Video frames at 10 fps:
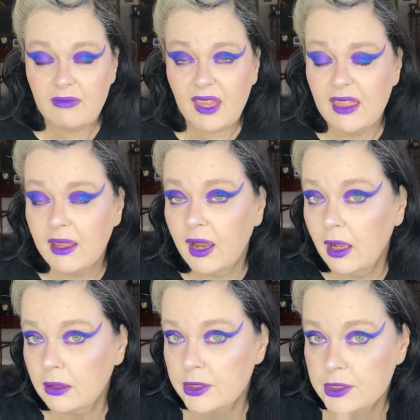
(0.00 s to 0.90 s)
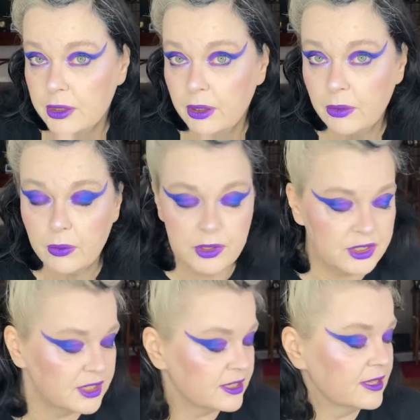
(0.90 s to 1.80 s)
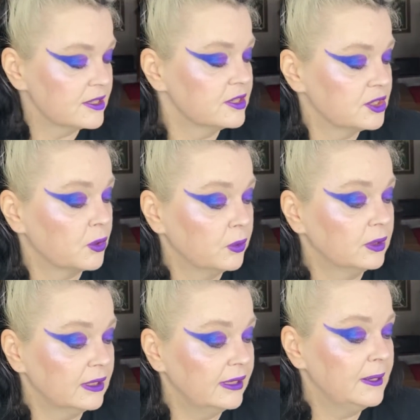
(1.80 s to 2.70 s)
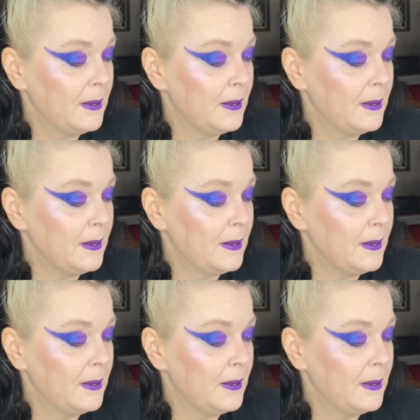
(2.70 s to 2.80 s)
The colors are gorgeous. Like, this is totally